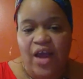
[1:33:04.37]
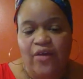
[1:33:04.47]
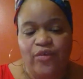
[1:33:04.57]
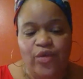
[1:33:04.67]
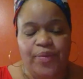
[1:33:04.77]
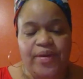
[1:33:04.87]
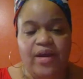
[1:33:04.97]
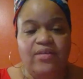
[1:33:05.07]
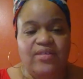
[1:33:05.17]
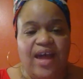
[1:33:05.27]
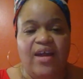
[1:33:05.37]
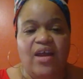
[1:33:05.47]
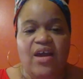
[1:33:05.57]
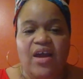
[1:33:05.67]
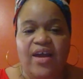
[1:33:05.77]
however we pronounce that,
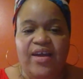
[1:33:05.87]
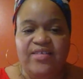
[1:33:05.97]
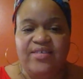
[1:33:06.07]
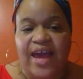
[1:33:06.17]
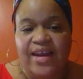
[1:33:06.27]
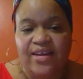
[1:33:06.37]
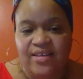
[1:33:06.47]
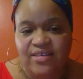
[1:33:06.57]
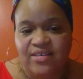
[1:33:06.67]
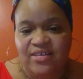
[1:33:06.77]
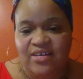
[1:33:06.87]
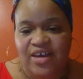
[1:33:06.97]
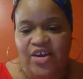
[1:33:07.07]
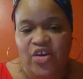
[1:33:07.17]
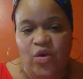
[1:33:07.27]
is silent
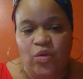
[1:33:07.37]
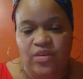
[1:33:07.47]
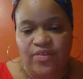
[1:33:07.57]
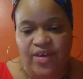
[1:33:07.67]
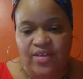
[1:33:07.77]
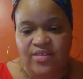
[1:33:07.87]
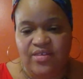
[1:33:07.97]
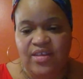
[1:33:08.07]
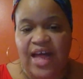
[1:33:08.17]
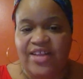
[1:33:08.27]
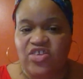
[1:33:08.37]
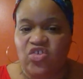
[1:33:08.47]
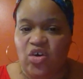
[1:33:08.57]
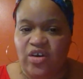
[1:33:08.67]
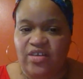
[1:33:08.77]
in her own defense. Lot's
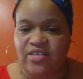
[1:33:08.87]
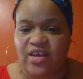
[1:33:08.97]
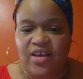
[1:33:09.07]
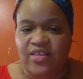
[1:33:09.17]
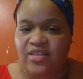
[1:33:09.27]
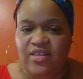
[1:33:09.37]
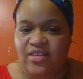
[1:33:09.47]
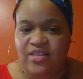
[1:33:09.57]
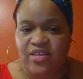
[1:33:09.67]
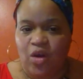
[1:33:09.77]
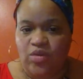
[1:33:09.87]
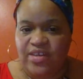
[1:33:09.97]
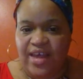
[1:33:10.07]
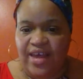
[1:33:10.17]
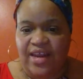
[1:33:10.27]
daughters don't
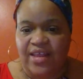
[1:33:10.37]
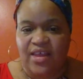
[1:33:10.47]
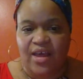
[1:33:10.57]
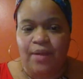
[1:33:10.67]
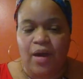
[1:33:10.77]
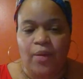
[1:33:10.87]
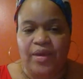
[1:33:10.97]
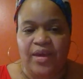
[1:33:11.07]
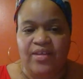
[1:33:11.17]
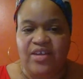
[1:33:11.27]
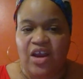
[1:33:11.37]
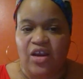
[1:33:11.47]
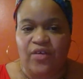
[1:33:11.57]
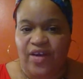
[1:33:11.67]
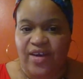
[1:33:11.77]
say anything about being
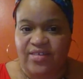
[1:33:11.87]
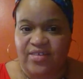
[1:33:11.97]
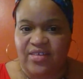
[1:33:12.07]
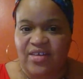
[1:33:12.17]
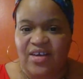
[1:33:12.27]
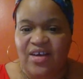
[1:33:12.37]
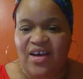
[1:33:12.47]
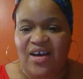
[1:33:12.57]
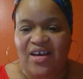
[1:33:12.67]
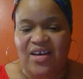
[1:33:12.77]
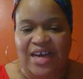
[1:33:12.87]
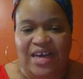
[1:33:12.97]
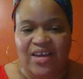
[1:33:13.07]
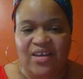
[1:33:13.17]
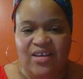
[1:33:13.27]
sacrificed
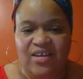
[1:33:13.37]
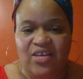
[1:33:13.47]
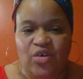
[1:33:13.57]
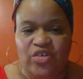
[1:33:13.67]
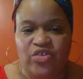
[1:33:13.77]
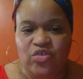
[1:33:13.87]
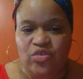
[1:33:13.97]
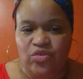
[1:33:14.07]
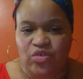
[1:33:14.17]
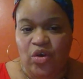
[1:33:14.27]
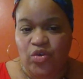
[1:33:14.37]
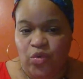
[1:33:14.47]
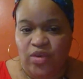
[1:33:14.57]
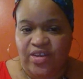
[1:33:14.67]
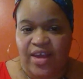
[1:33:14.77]
in order to
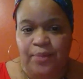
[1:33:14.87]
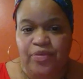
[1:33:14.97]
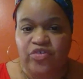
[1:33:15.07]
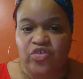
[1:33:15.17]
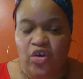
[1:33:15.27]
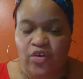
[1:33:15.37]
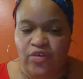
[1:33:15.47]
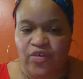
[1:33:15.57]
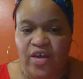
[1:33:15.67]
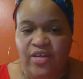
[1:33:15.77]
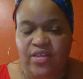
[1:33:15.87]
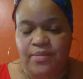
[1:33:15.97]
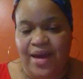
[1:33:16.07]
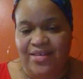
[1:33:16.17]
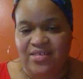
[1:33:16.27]
once again preserve the
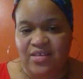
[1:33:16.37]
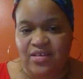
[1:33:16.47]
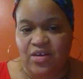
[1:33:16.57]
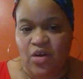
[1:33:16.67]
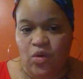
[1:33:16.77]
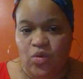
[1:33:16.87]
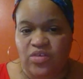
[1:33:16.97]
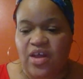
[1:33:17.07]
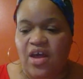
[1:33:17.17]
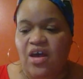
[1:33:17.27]
masculine host.